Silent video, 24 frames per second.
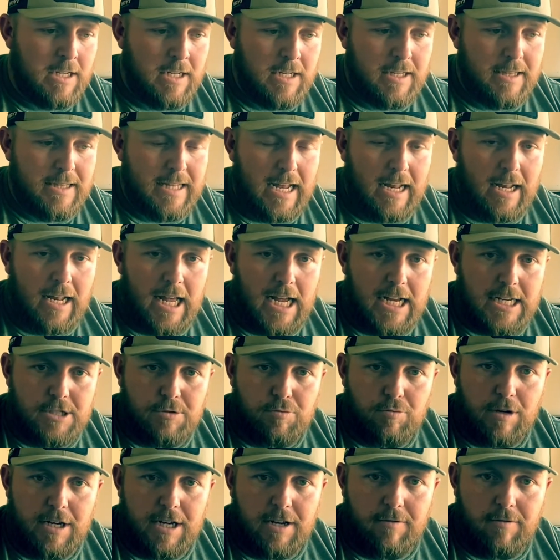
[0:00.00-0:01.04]
that last
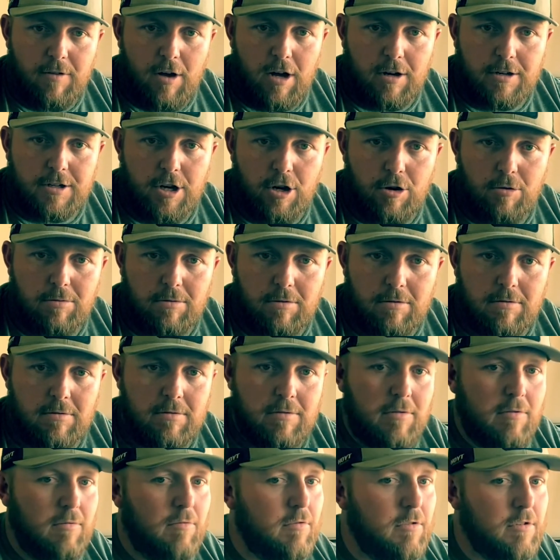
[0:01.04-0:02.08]
week of October
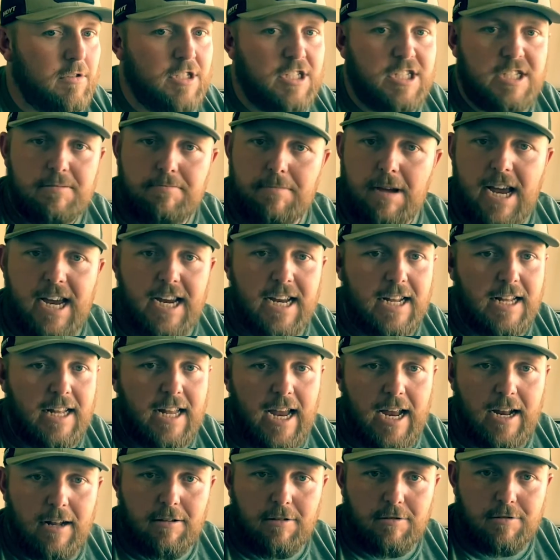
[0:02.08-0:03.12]
was smacking the
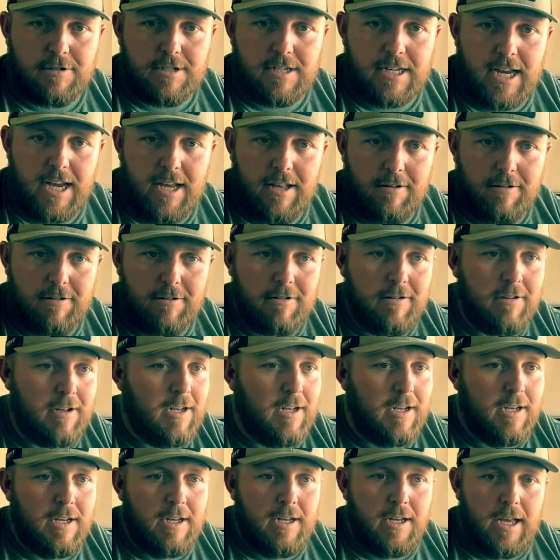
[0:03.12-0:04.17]
antlers together
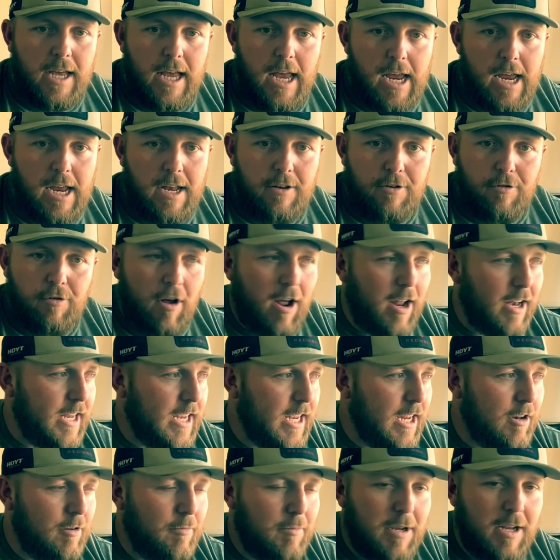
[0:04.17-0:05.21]
and trying to get
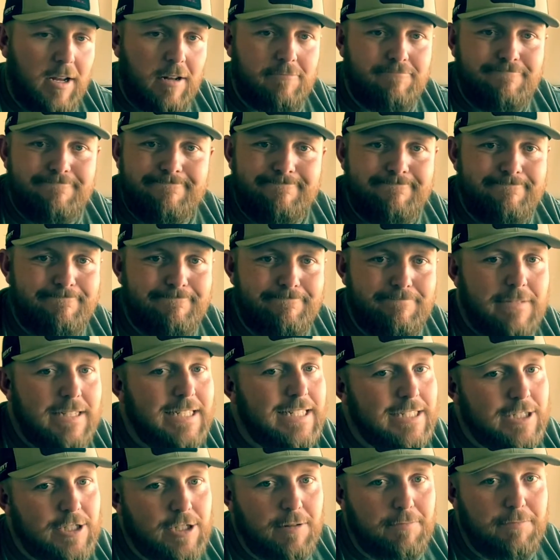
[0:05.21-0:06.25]
them in.
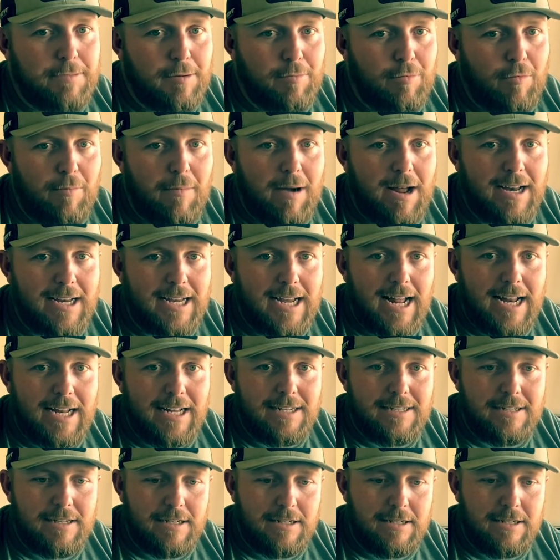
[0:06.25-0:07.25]
Some people might have got it,